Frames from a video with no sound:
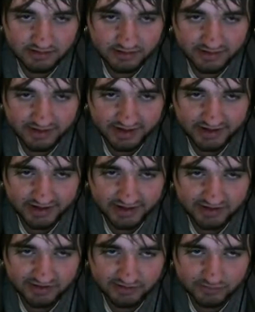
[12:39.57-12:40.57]
that,
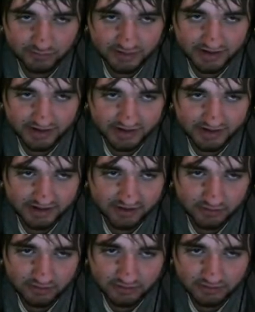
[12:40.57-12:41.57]
as of right
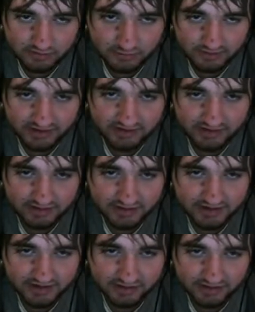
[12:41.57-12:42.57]
now, we
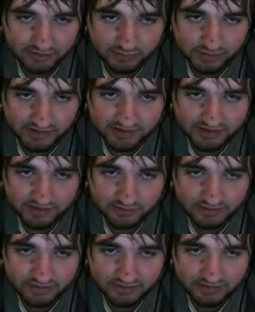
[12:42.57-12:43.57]
cannot do anything
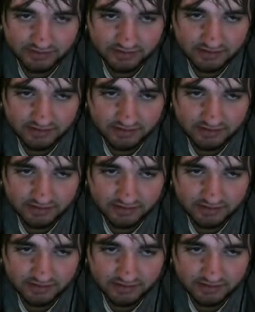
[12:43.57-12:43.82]
with.